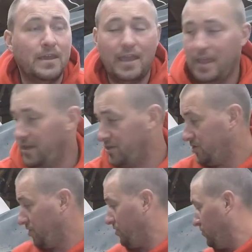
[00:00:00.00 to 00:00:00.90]
and
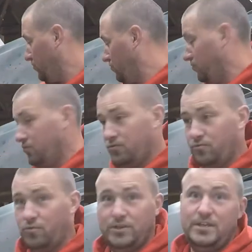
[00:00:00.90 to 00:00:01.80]
you
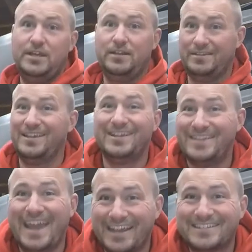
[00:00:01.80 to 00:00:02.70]
would need a
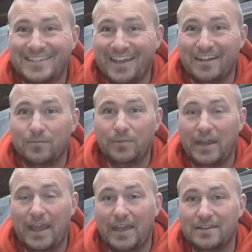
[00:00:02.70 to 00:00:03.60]
tank setup
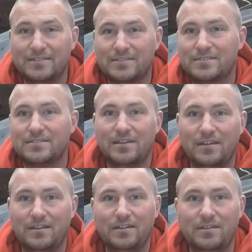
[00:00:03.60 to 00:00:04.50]
that has
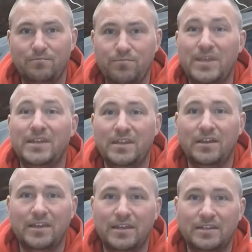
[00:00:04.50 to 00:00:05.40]

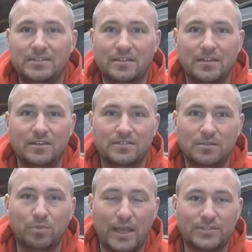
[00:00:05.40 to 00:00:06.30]
media in it to
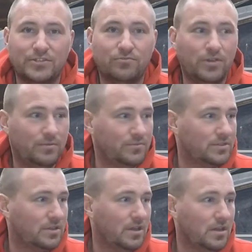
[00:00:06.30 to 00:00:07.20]
blast the
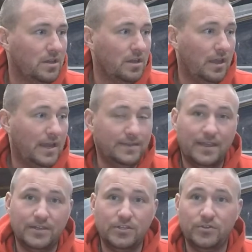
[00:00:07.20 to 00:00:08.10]
rims, and
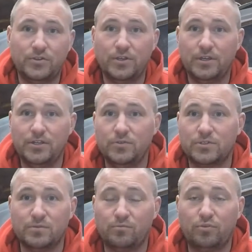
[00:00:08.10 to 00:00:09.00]
then you could use
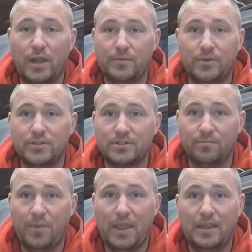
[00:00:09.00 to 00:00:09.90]
some primer and some
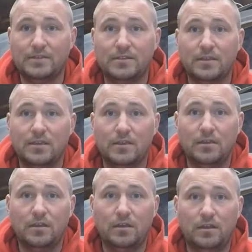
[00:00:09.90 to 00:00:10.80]
paint
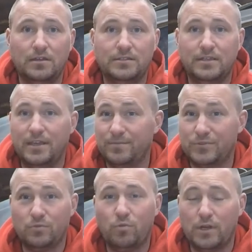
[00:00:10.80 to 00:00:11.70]
to get them
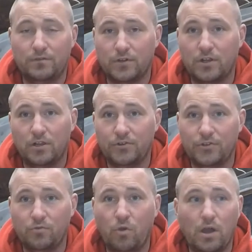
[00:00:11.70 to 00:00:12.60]
to whatever color
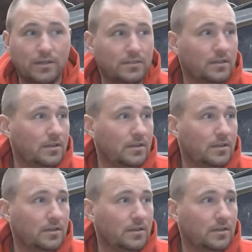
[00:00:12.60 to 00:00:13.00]
you want.